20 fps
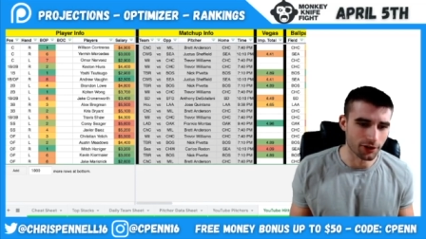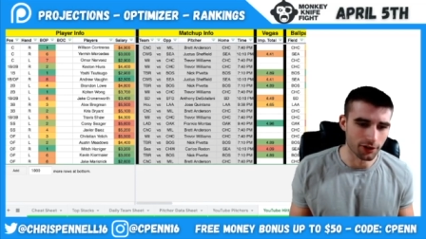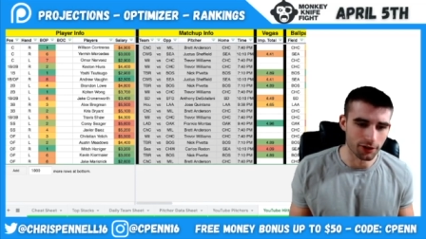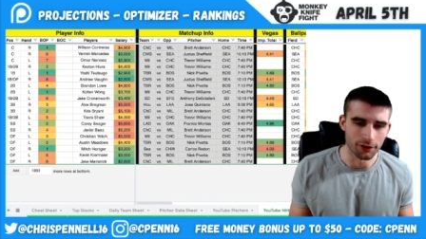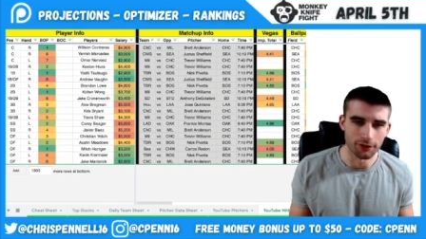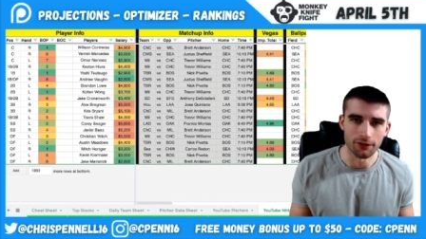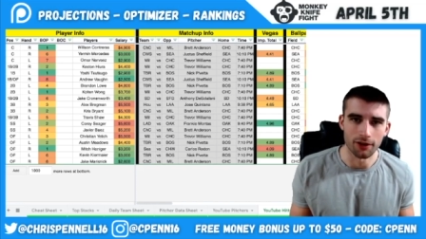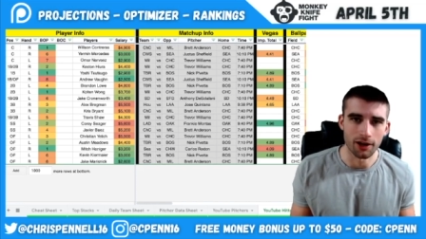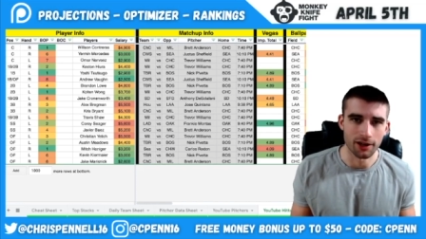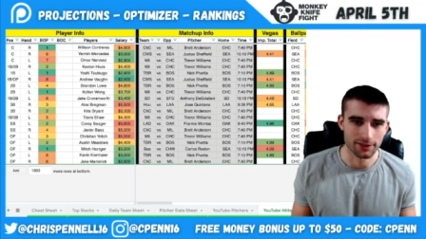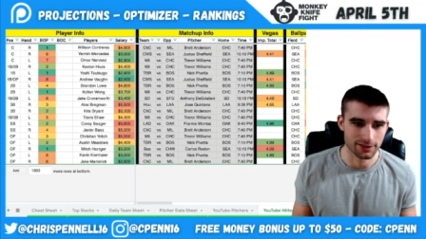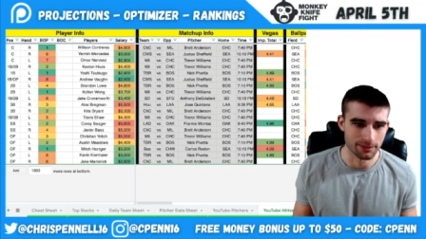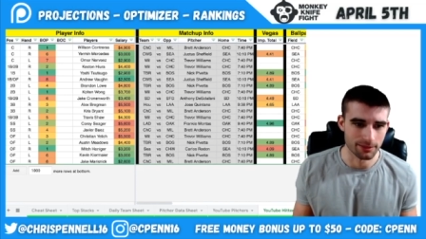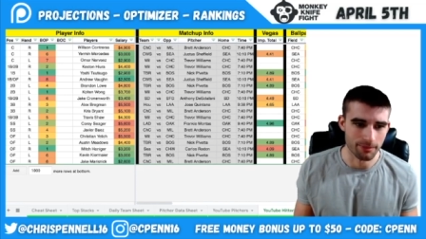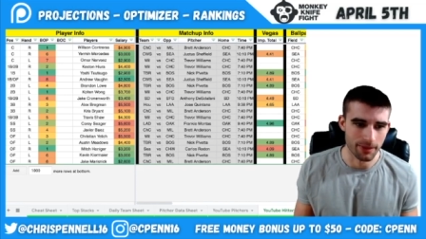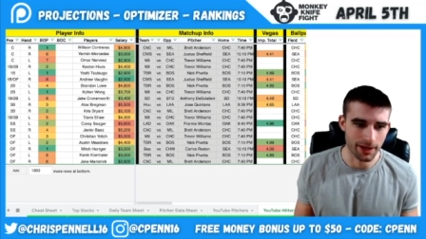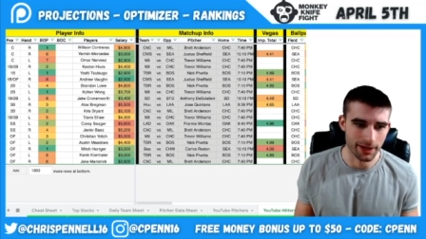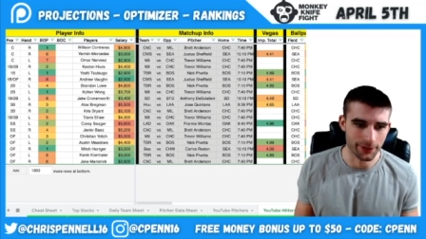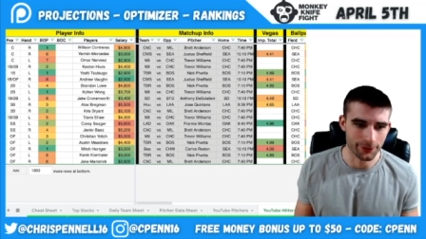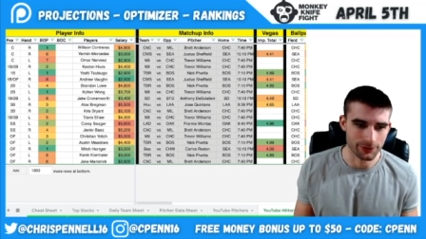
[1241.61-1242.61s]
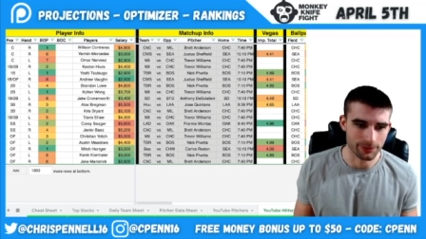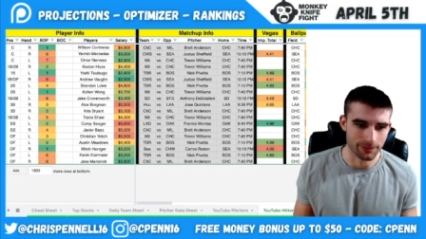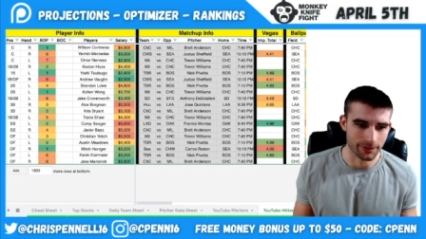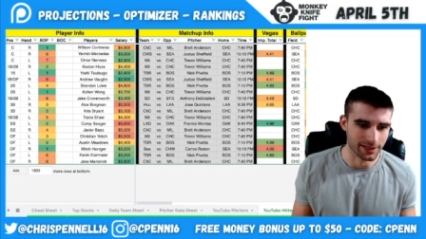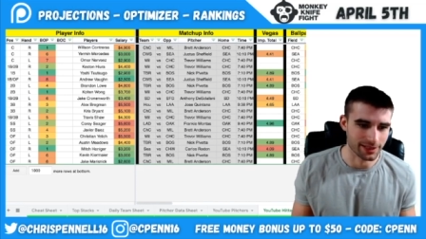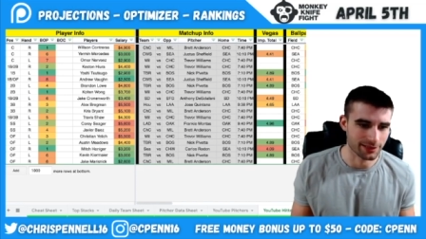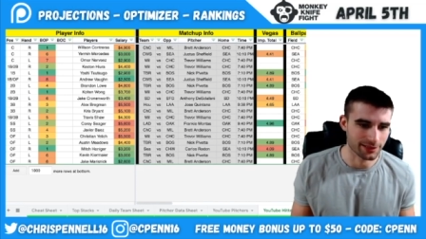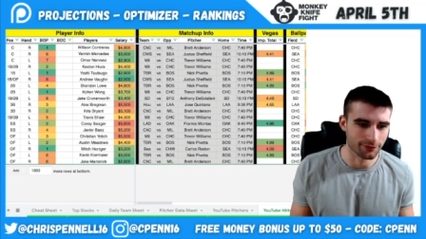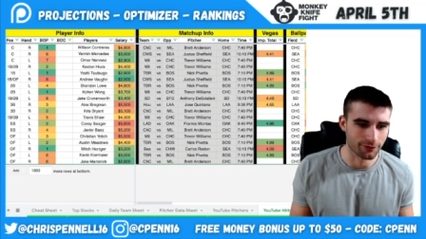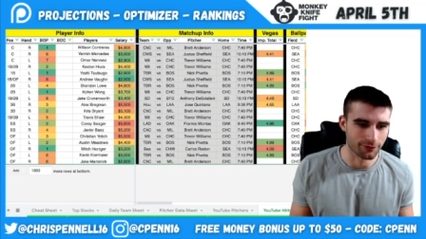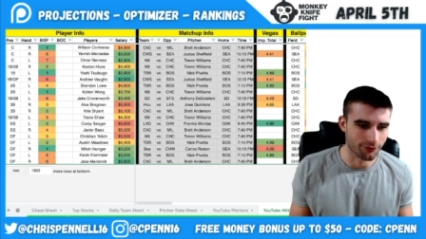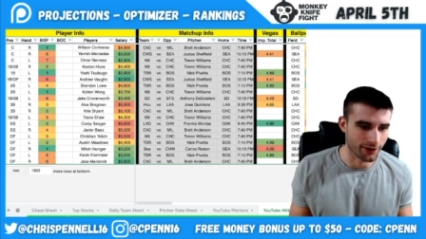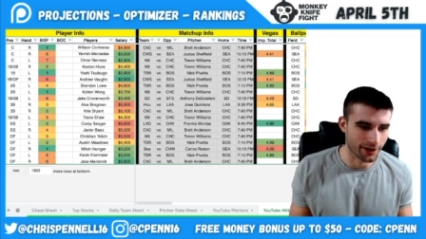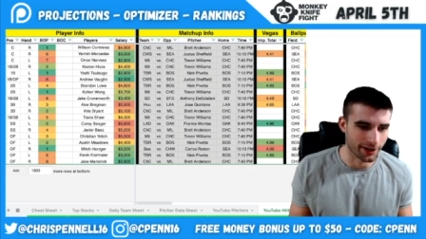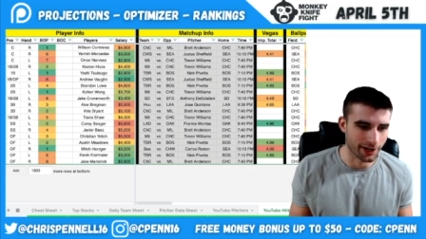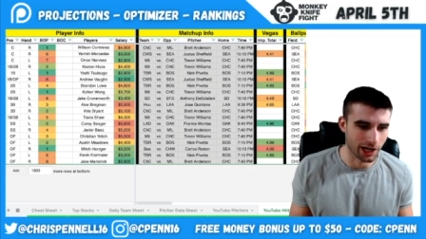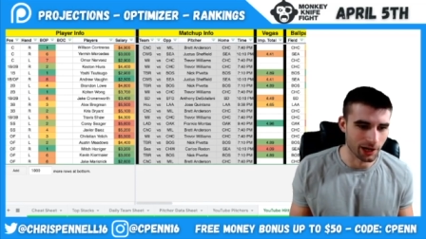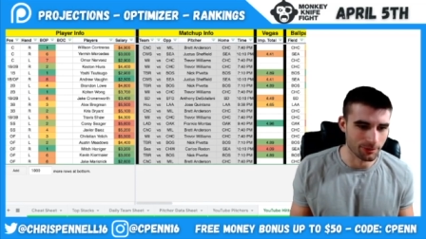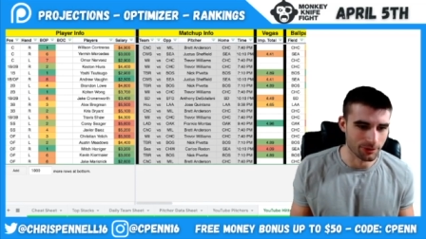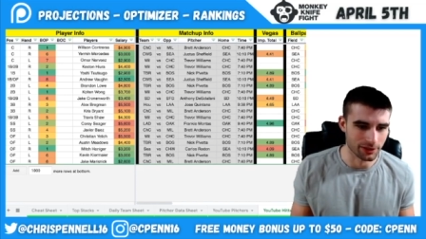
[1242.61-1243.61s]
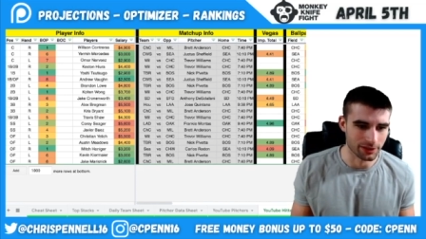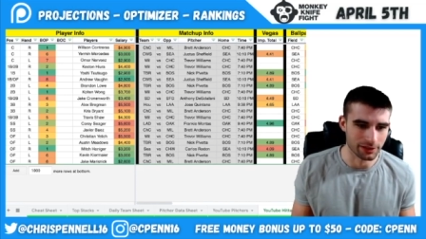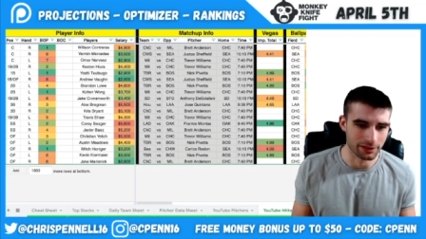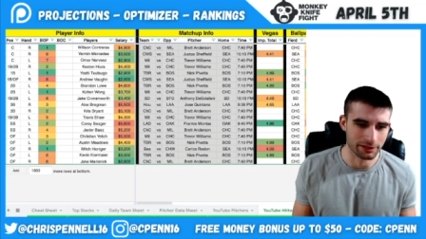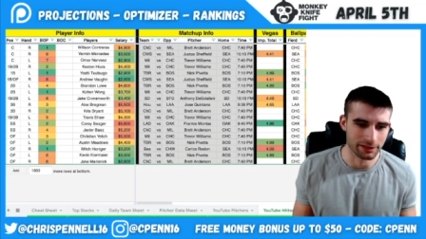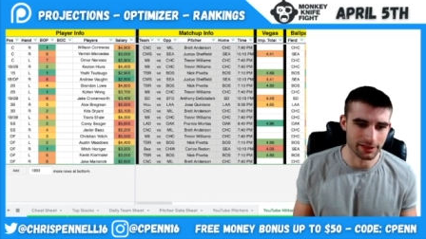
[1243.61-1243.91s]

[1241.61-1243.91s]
of Austin Meadows, but he's still a fine option here.